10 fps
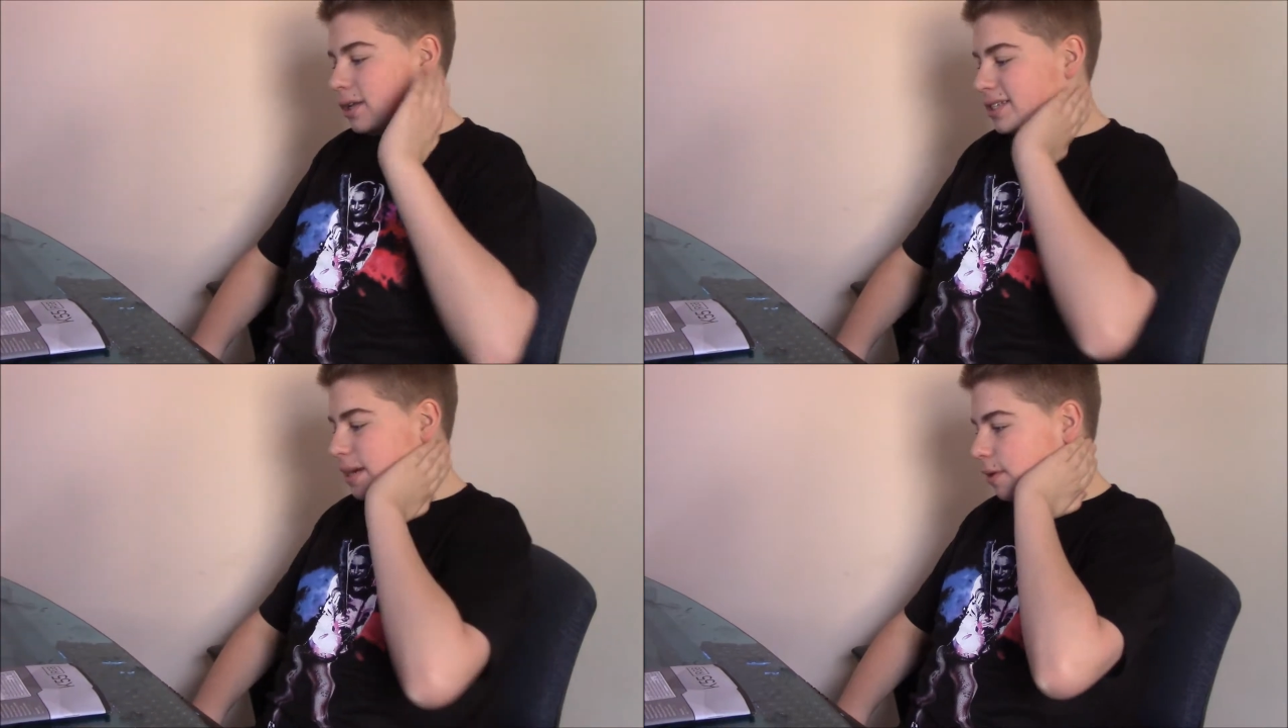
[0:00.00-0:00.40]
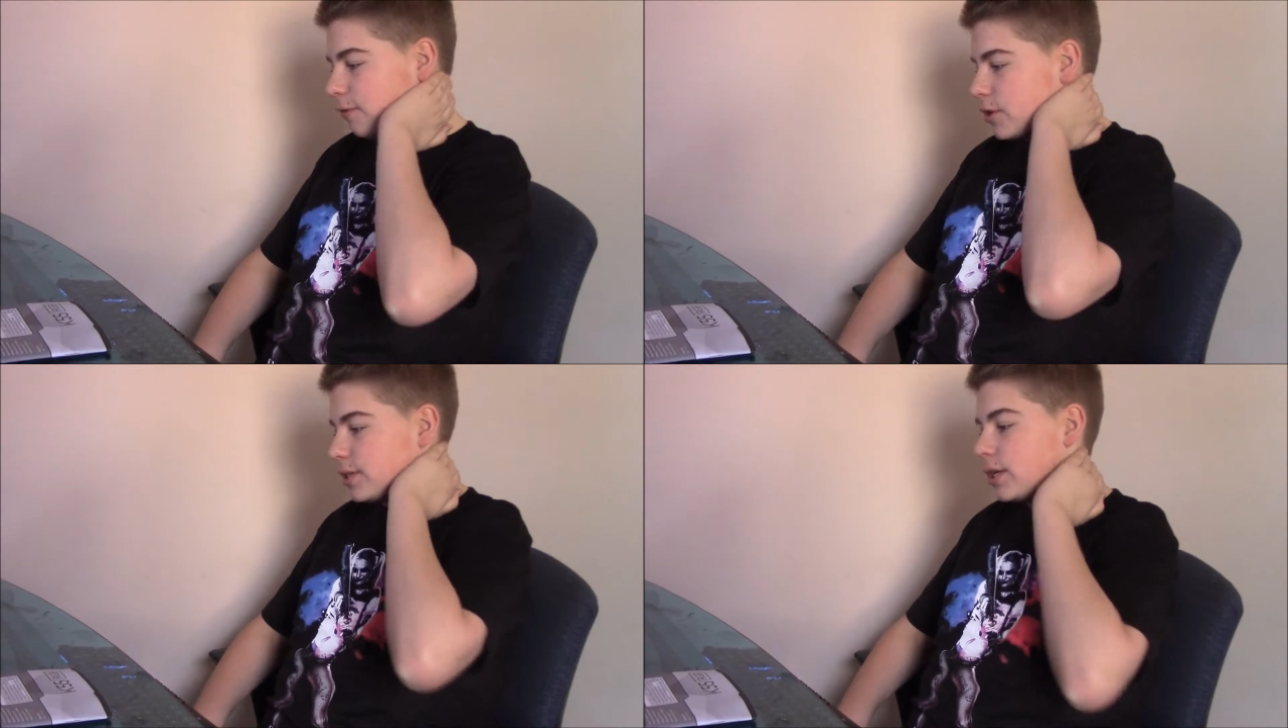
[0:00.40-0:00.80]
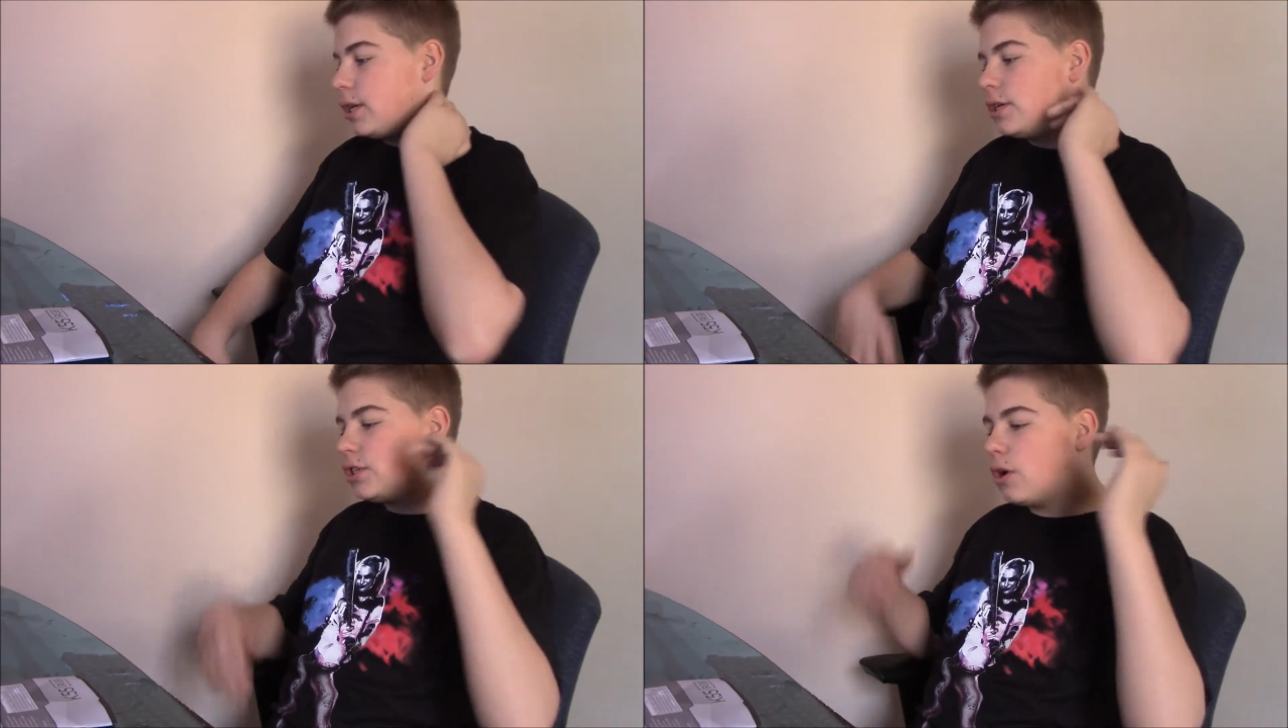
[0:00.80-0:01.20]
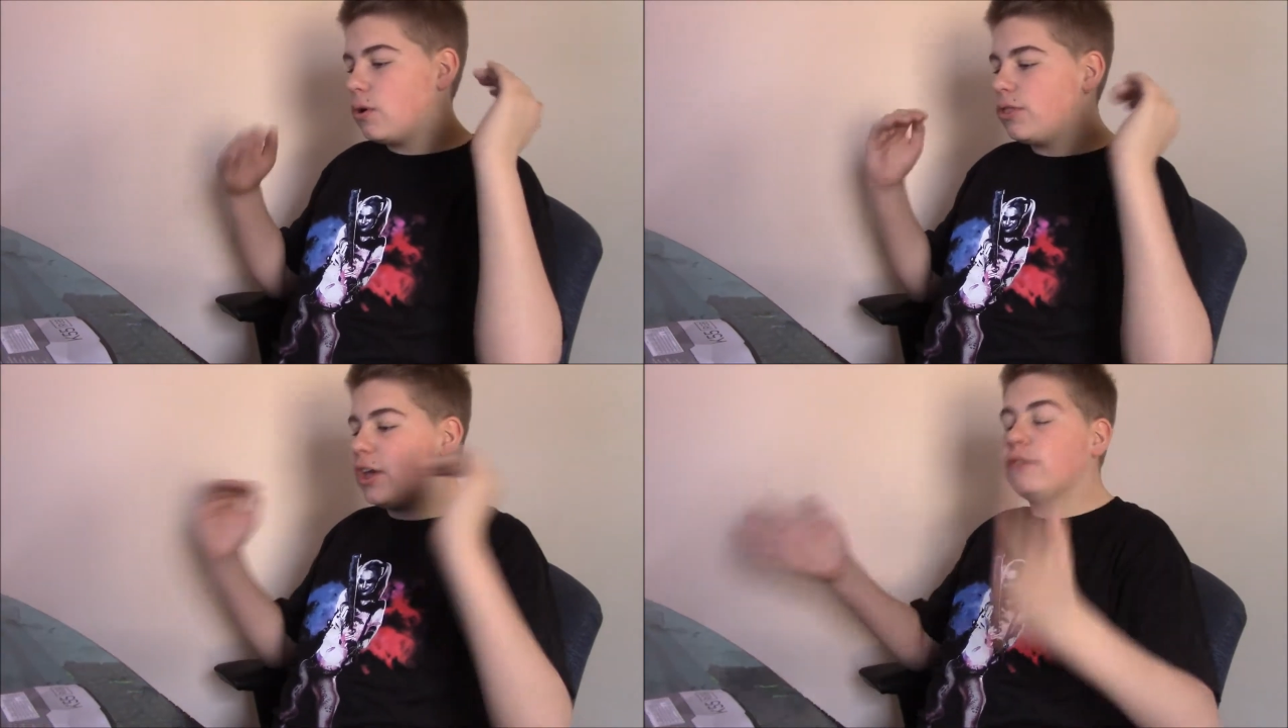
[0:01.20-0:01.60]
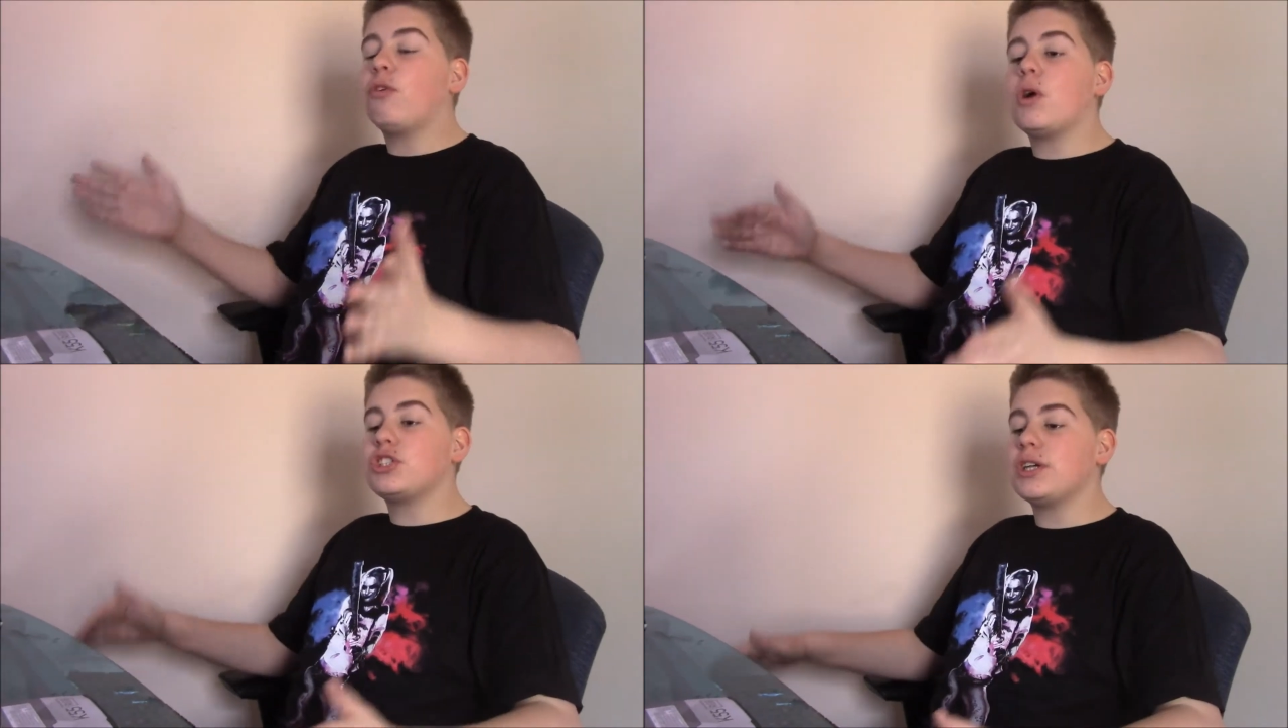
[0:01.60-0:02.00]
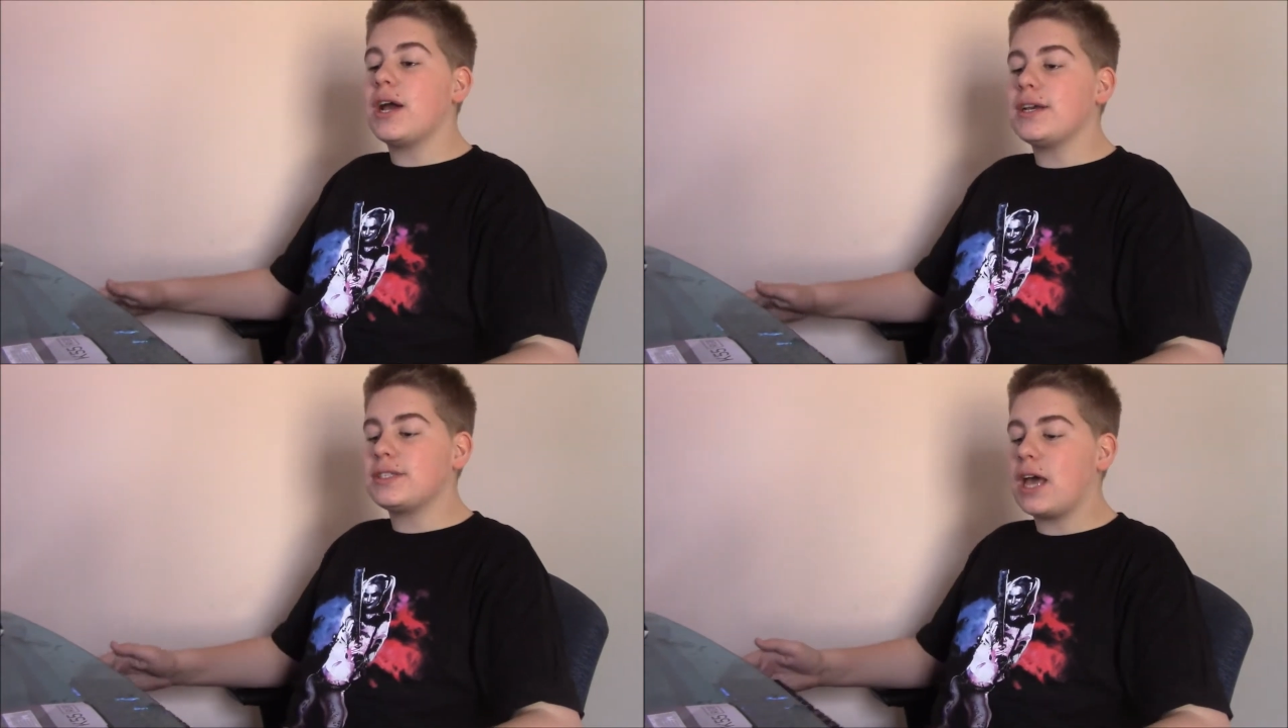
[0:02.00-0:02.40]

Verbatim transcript: same difference. So thanks for watching, guys.